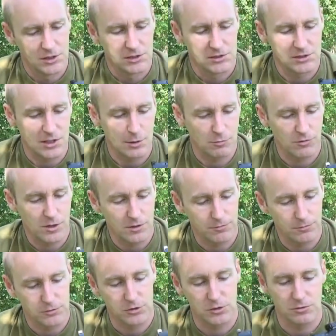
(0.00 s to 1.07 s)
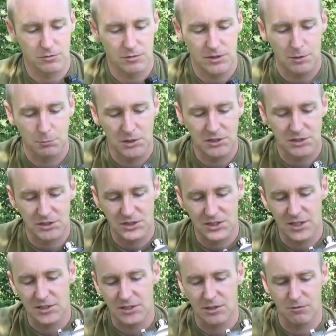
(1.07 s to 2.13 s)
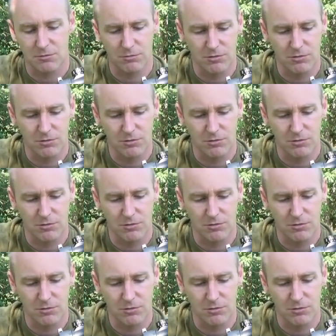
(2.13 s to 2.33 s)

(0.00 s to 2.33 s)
sniper rifle. So that means it has a